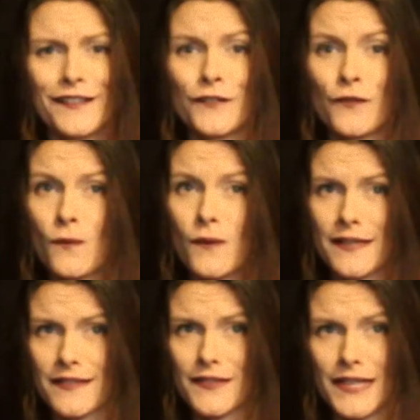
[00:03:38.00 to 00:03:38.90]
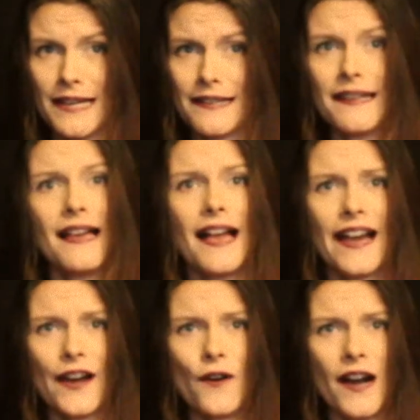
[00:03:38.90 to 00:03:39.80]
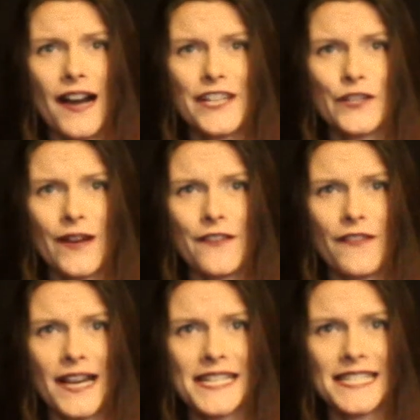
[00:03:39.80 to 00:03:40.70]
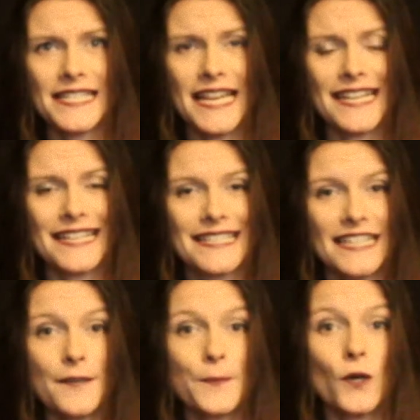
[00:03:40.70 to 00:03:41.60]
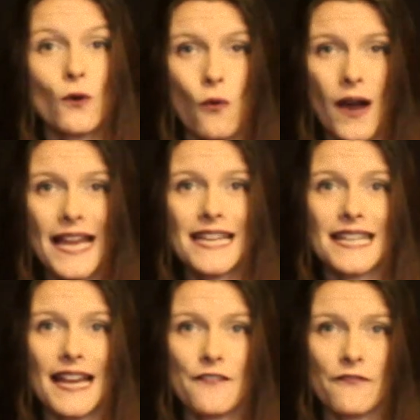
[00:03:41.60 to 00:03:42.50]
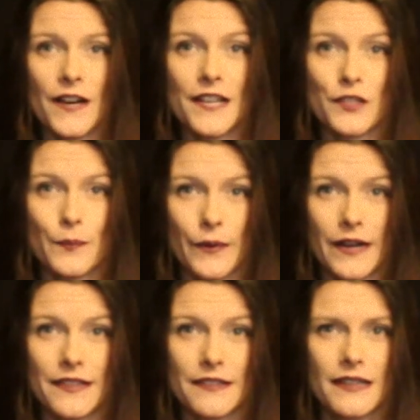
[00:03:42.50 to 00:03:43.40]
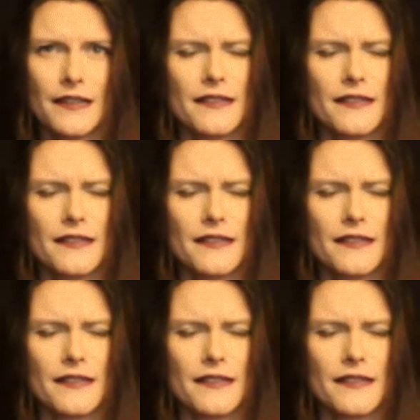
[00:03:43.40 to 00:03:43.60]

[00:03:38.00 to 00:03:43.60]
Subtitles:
of 1 to 10, how hard do I find it to take a deep, quiet, and fast breath?